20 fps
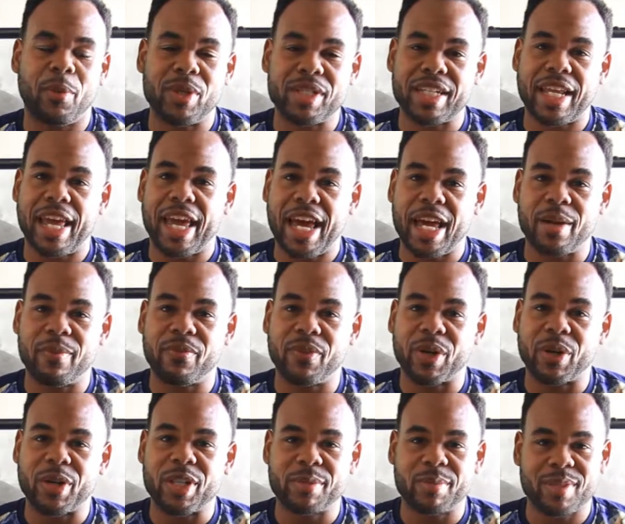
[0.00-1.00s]
I wish I had them
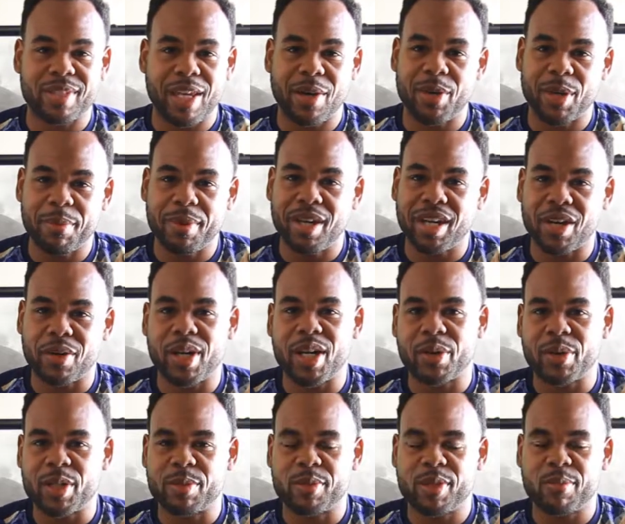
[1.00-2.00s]
for Christmas. That would have been a
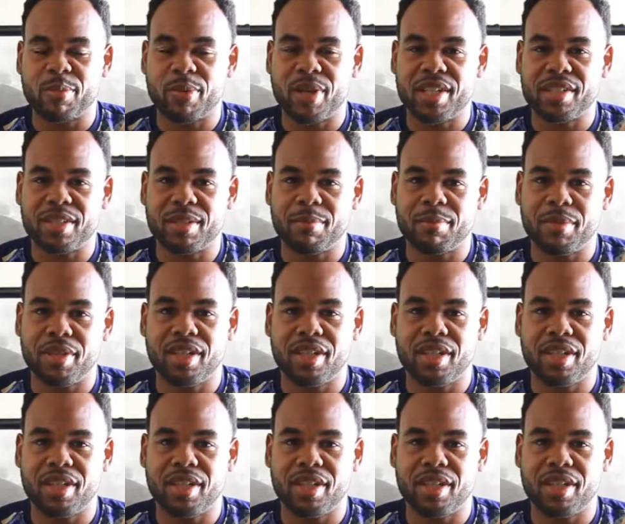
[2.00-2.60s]
great Christmas present.